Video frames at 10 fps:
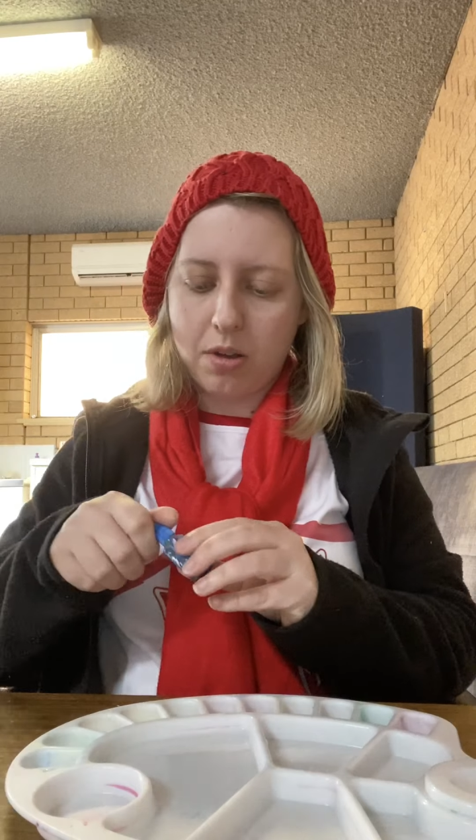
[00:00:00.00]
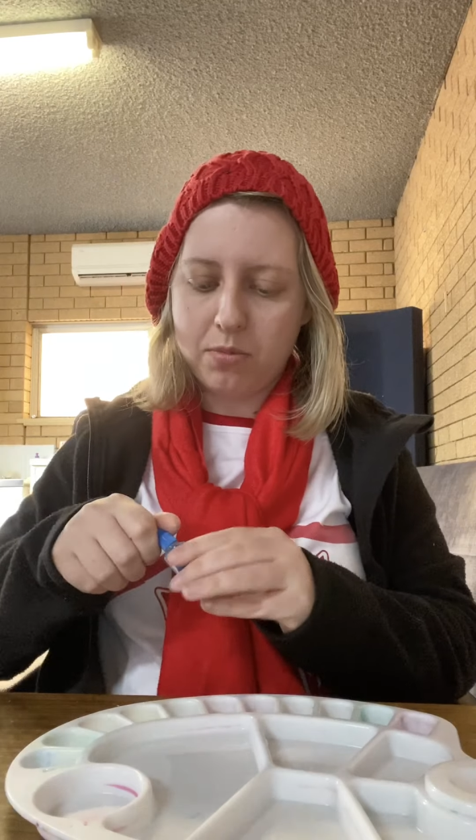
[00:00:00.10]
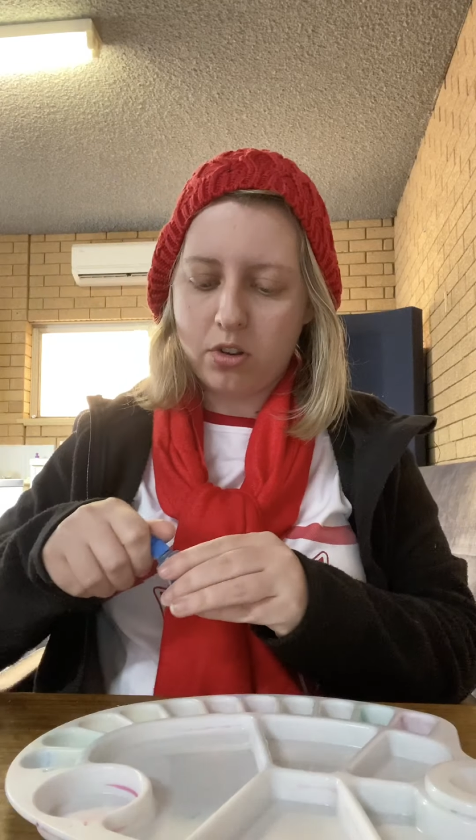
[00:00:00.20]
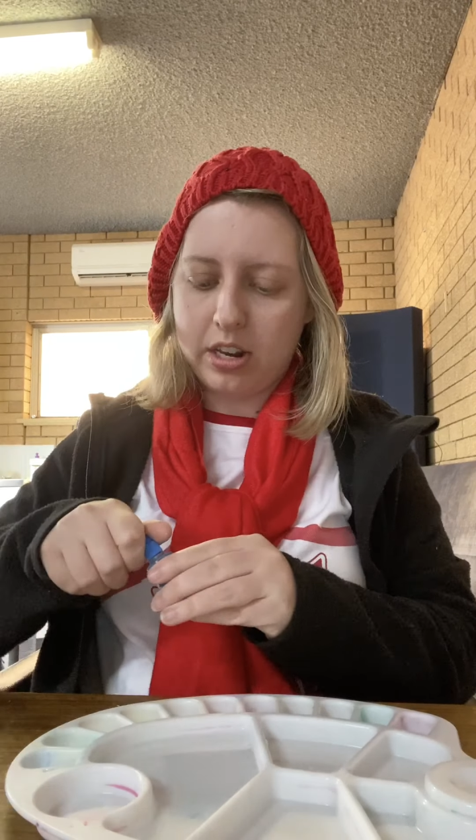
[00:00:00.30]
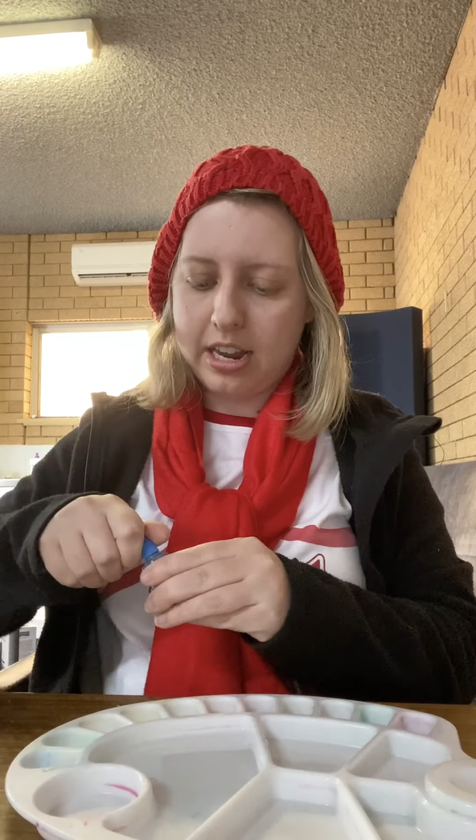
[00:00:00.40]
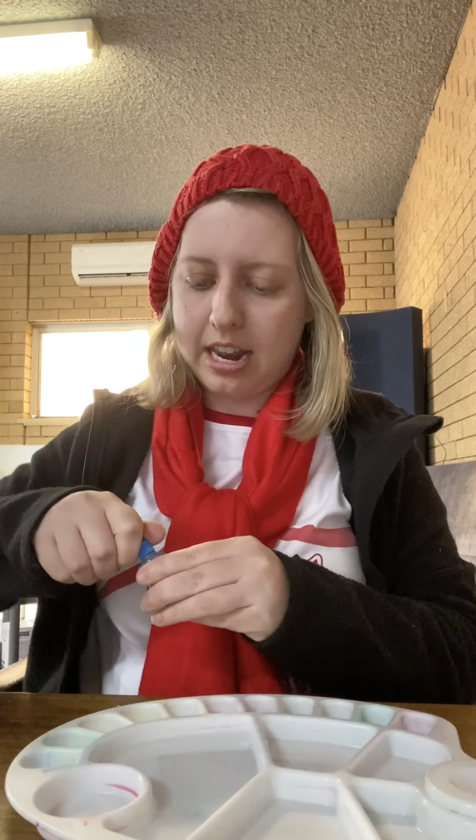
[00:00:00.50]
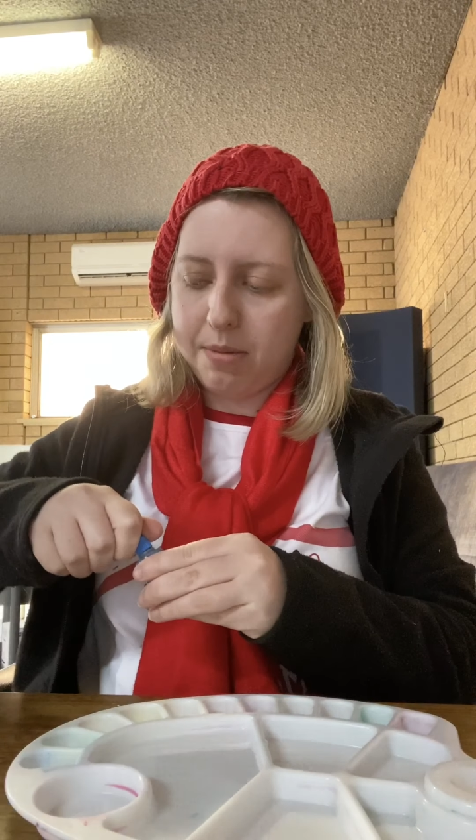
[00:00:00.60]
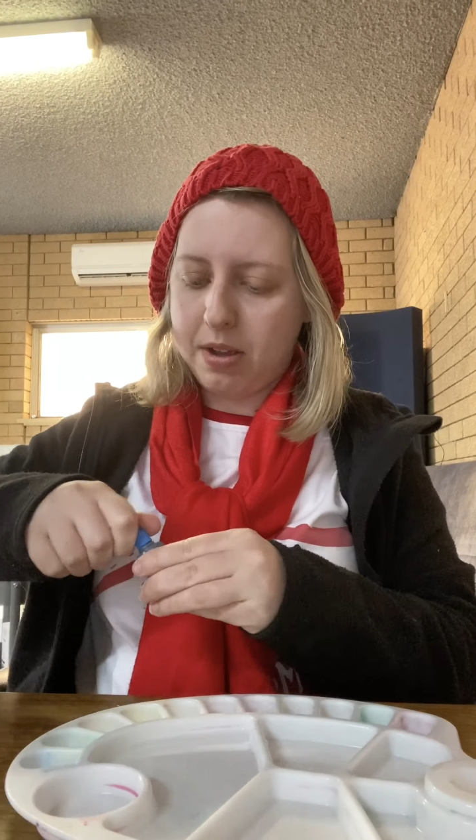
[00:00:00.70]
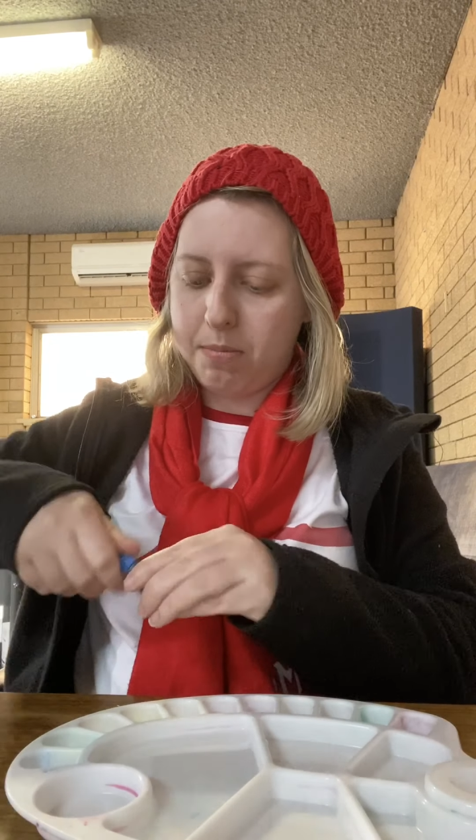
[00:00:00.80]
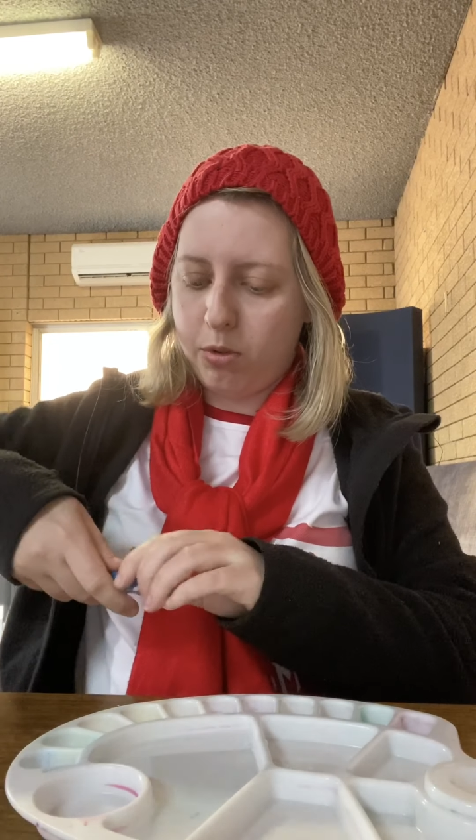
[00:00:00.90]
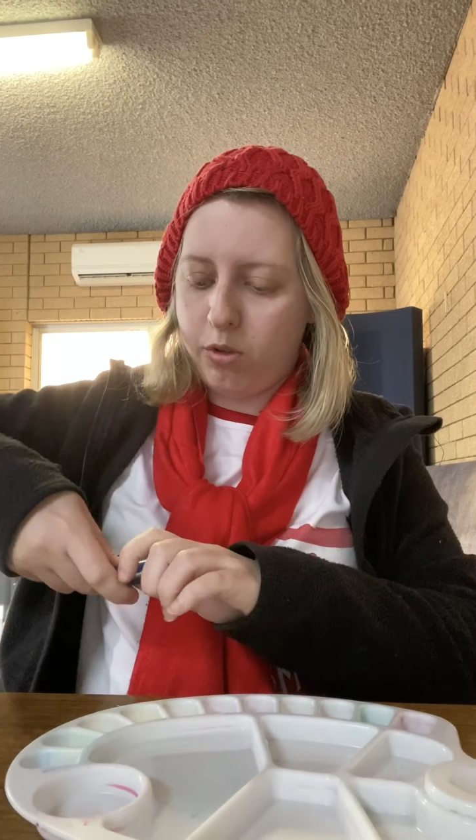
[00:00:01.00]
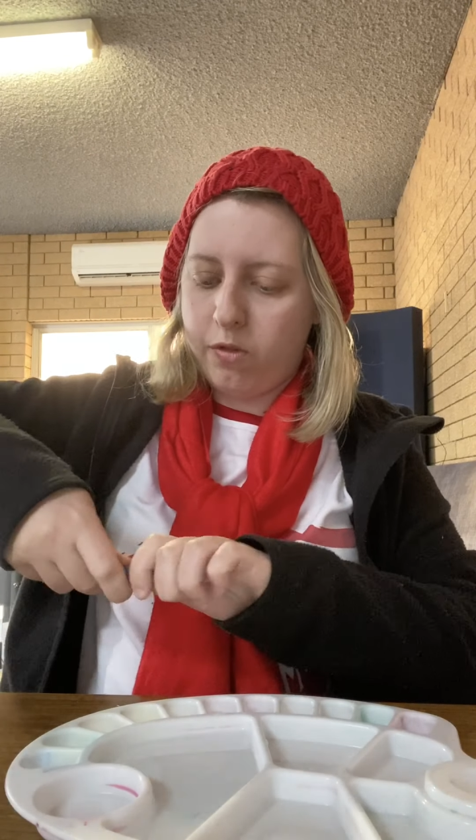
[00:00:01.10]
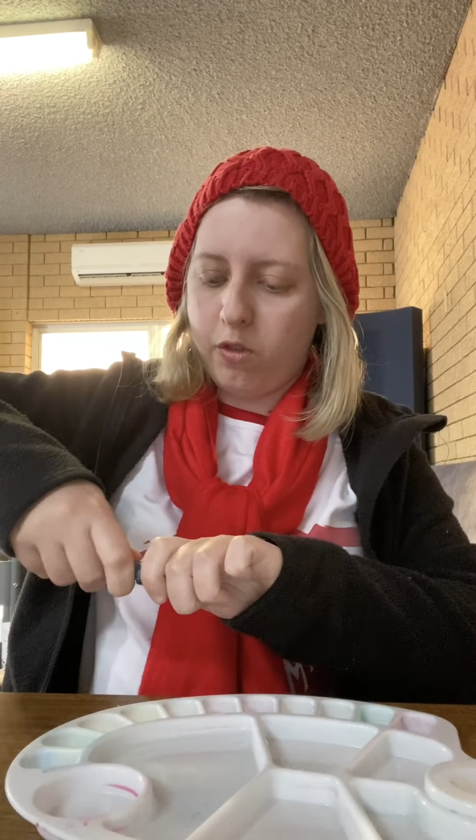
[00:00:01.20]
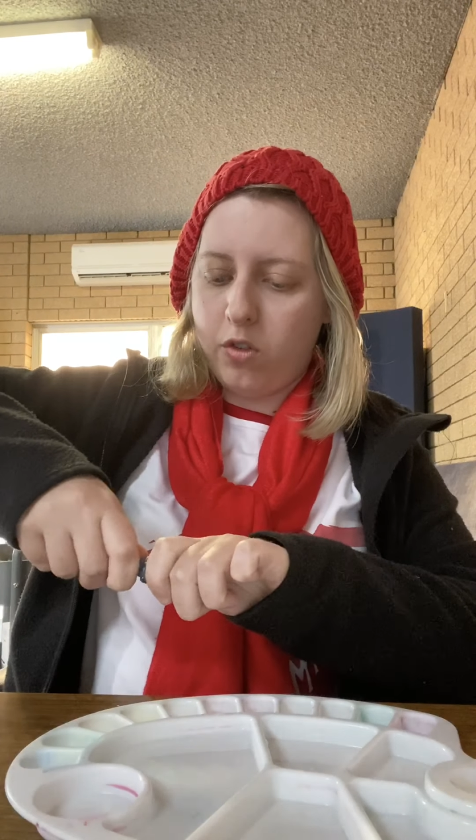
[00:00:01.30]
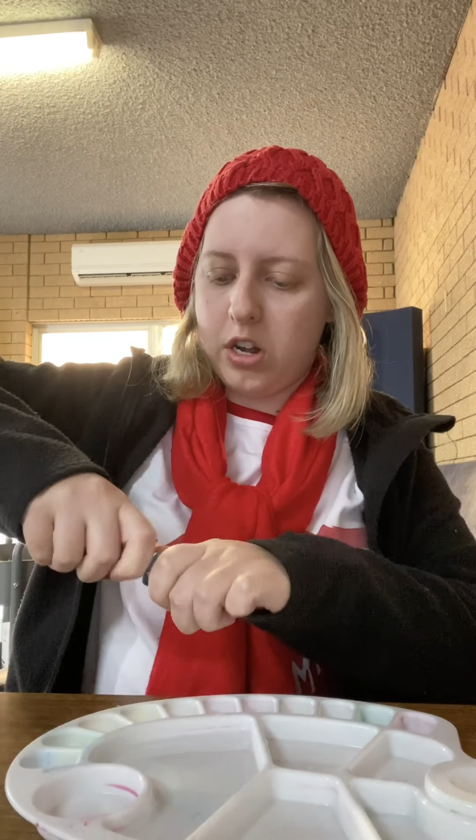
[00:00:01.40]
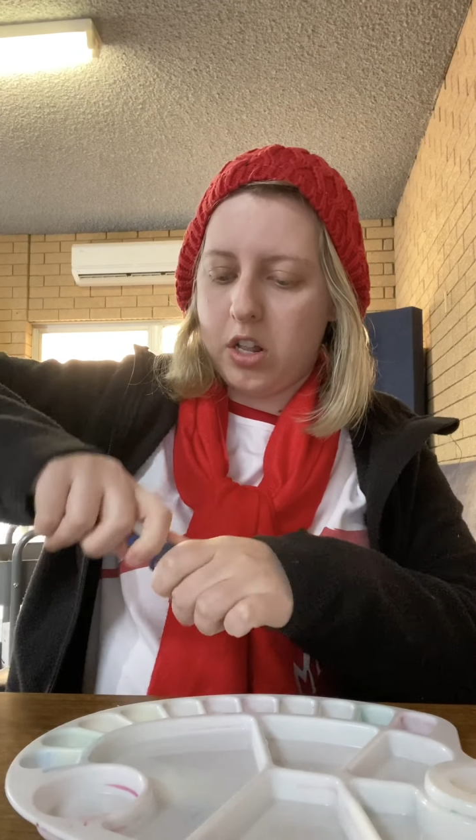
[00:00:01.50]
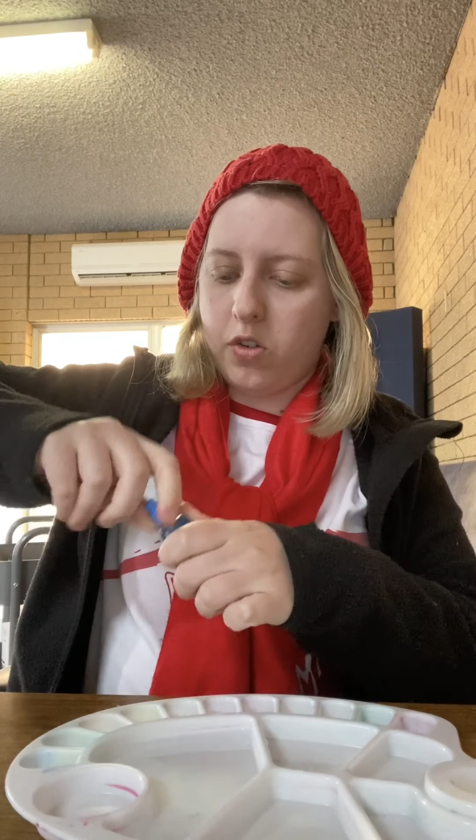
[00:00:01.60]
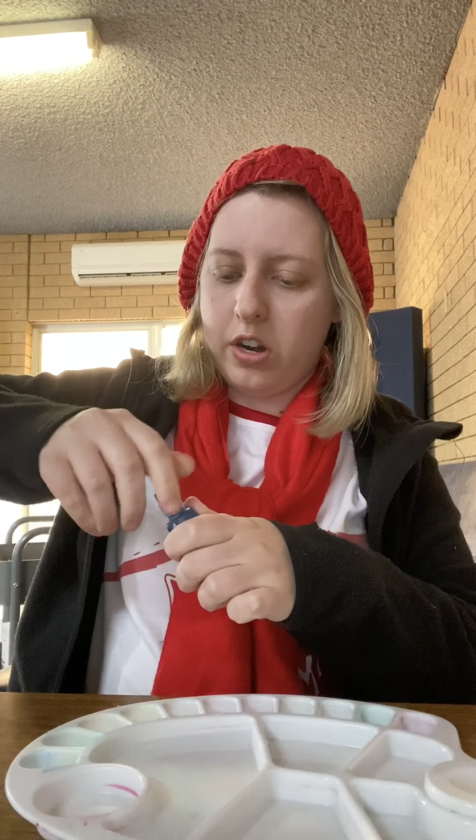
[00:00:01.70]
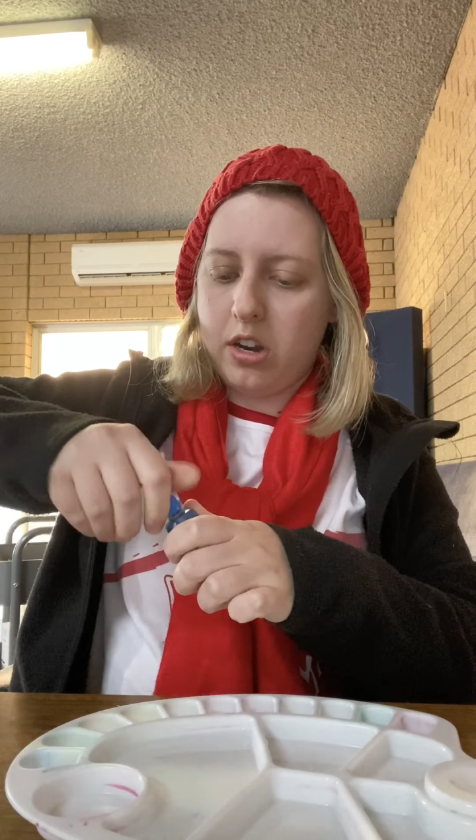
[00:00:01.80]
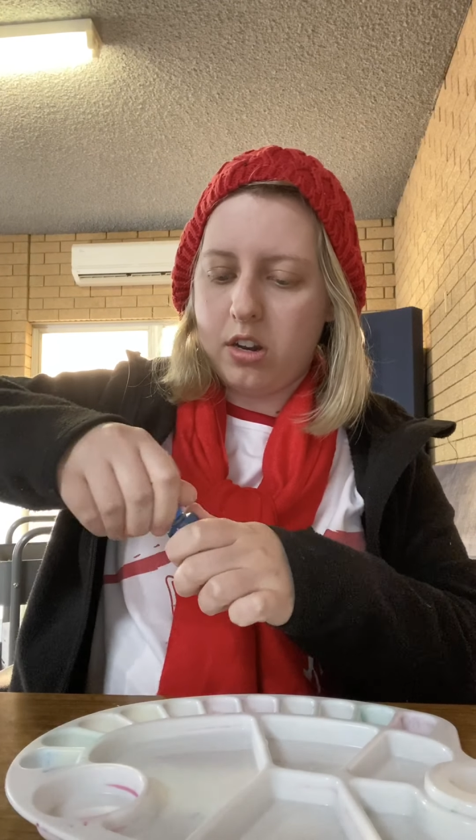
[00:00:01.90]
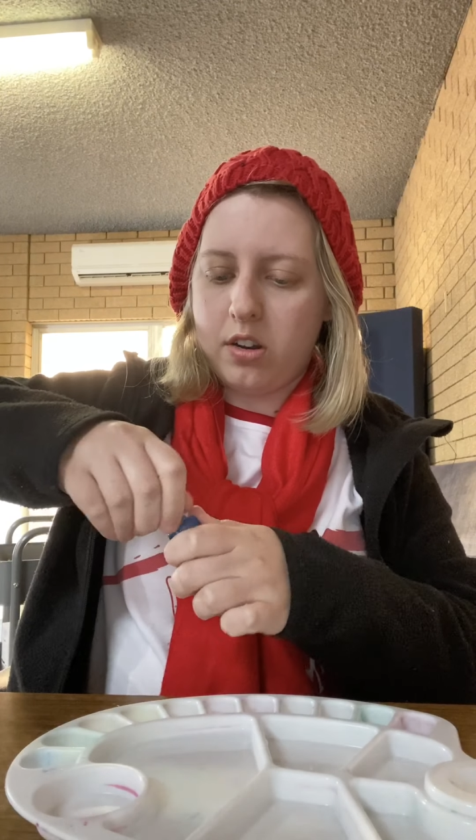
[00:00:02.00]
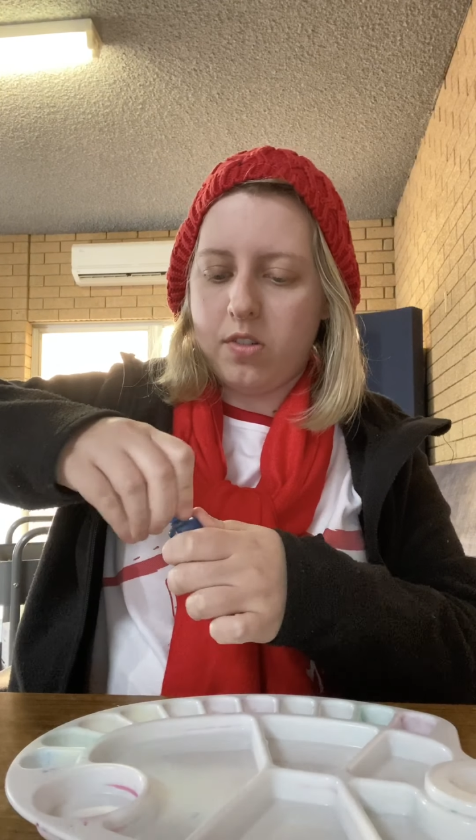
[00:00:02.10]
I'm just going to get out my blue food coloring,